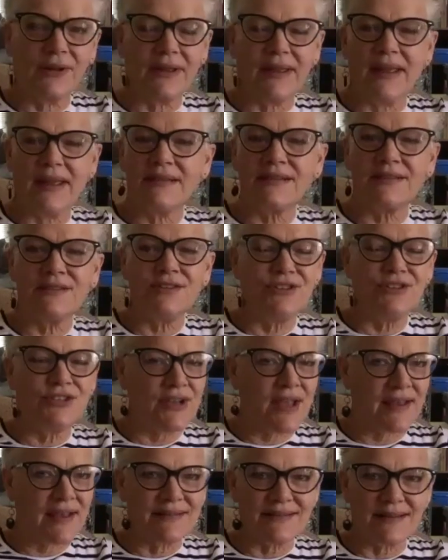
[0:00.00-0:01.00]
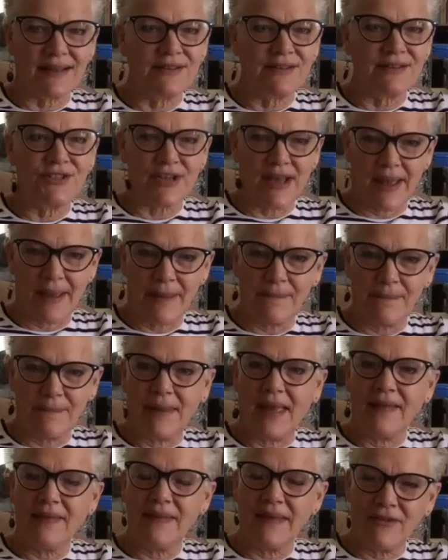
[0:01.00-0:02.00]
It's just a gem.
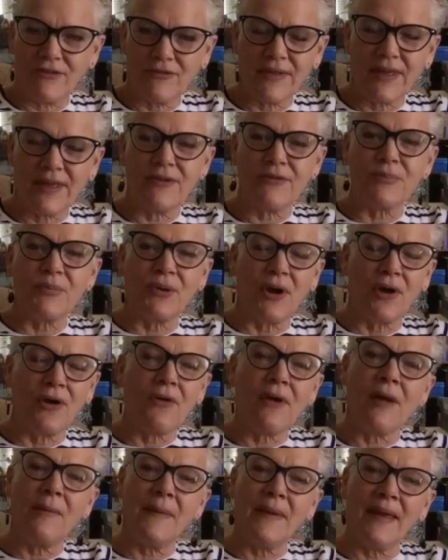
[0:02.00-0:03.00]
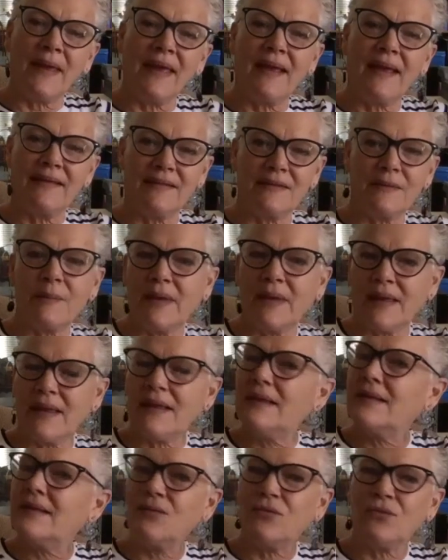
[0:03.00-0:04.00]
And their programming has
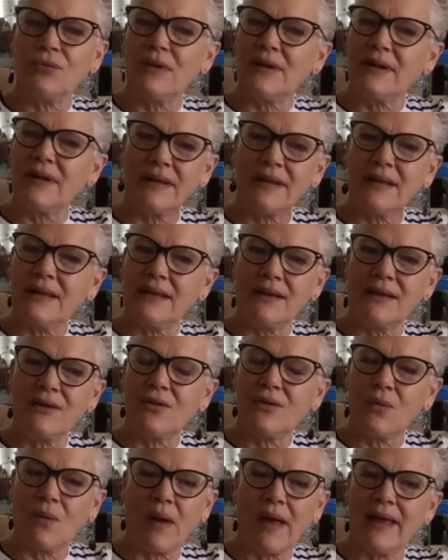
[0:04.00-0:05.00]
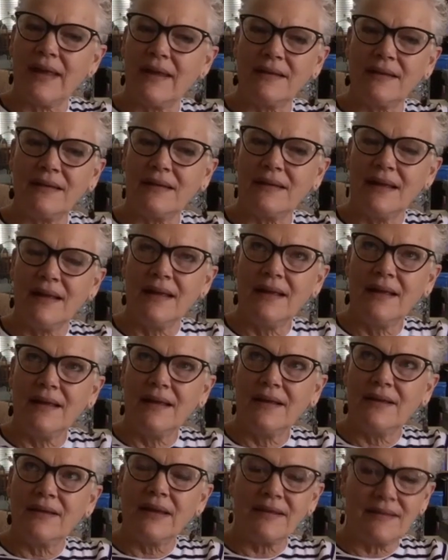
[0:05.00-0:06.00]
been really quite
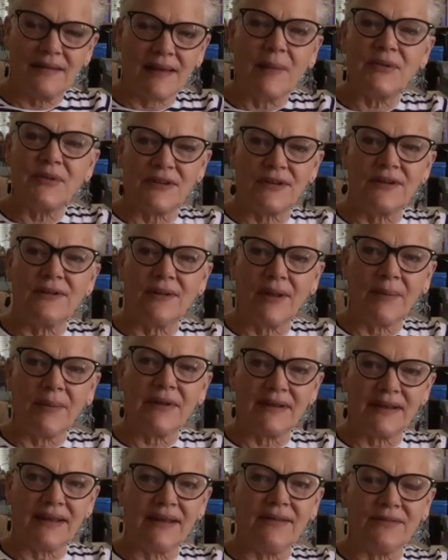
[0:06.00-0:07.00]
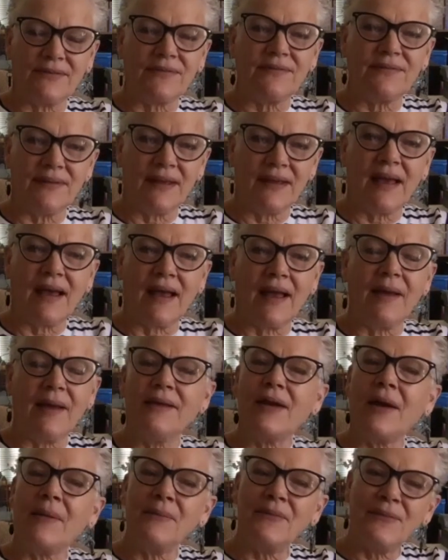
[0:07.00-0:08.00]
exceptional, I believe. Yeah,
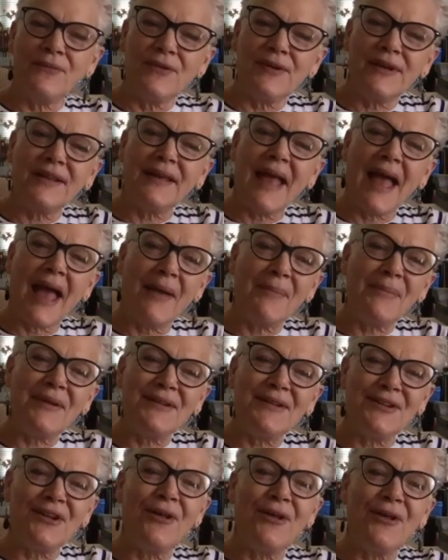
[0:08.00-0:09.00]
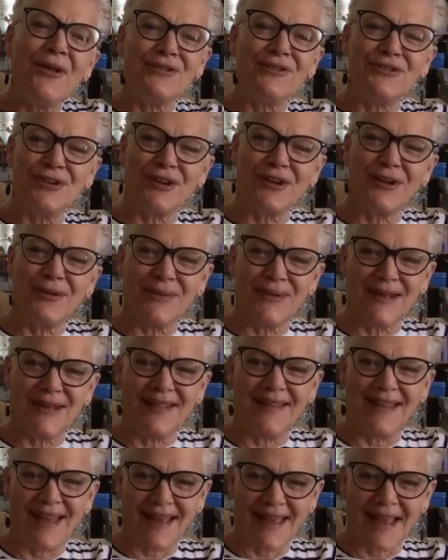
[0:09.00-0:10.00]
I'm really happy to know that you're going to be in
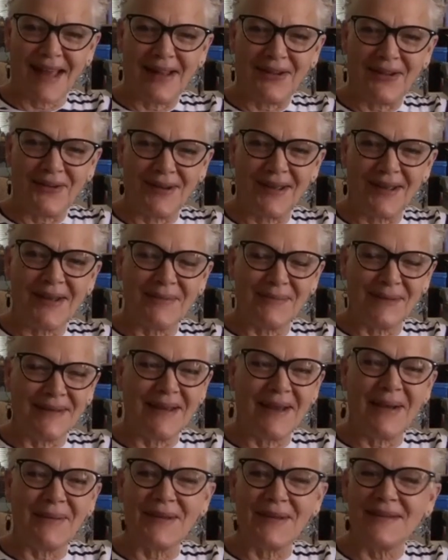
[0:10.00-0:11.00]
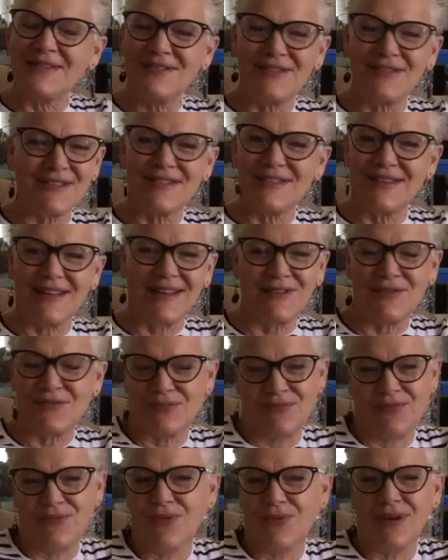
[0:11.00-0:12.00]
that gallery coming up. It's
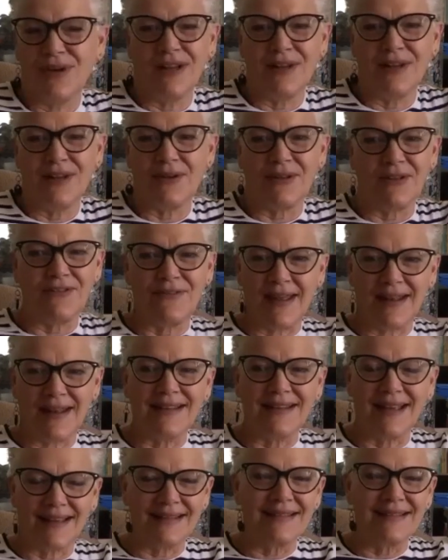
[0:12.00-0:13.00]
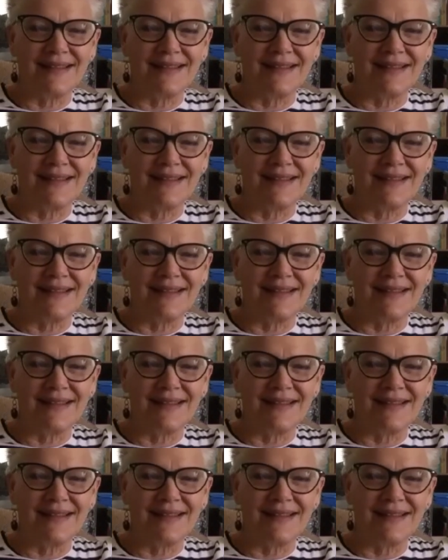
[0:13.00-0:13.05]
really, really fantastic.